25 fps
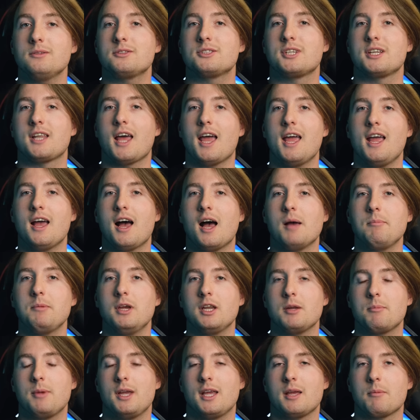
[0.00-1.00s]
today I'm going
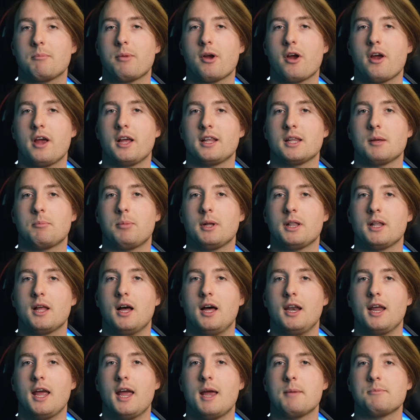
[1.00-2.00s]
to be comparing the
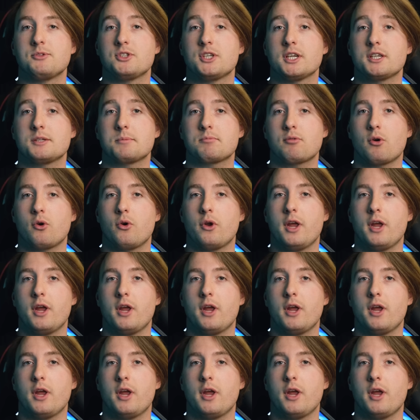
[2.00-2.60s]
Polarna M6 Pro